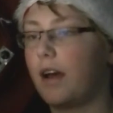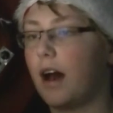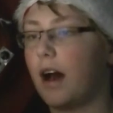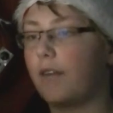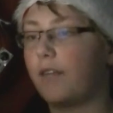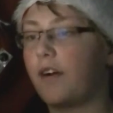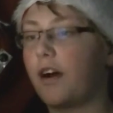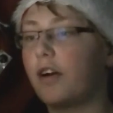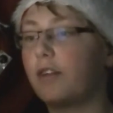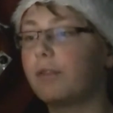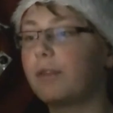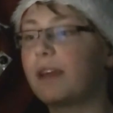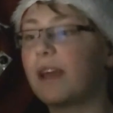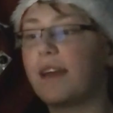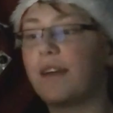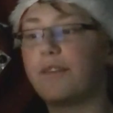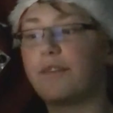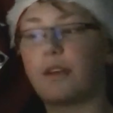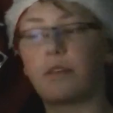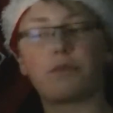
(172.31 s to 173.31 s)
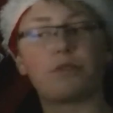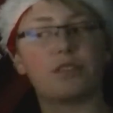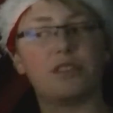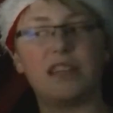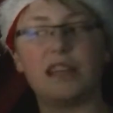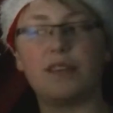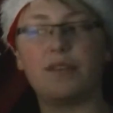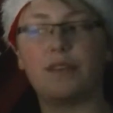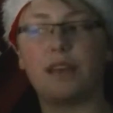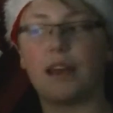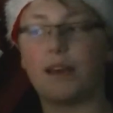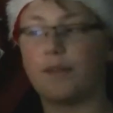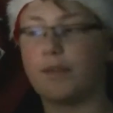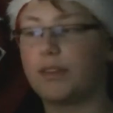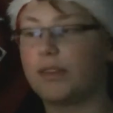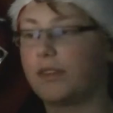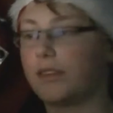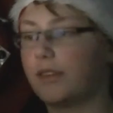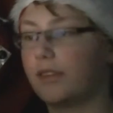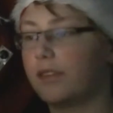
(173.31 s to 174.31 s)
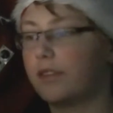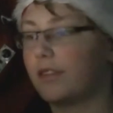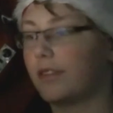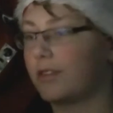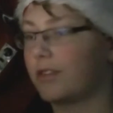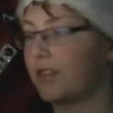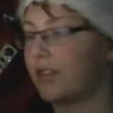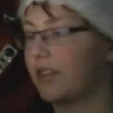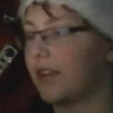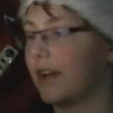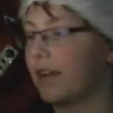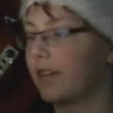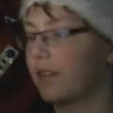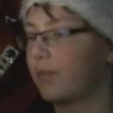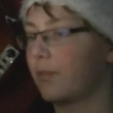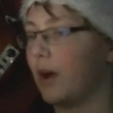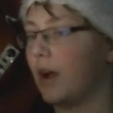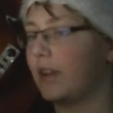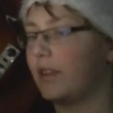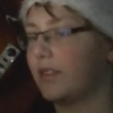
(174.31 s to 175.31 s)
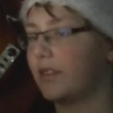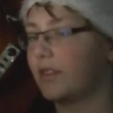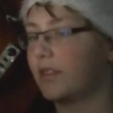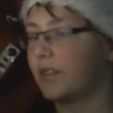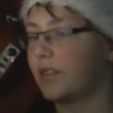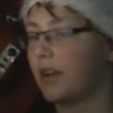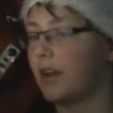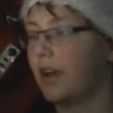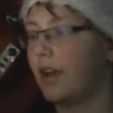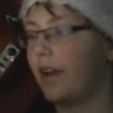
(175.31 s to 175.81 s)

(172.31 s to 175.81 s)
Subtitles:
Of all who give and receive gifts, such as they are the wisest.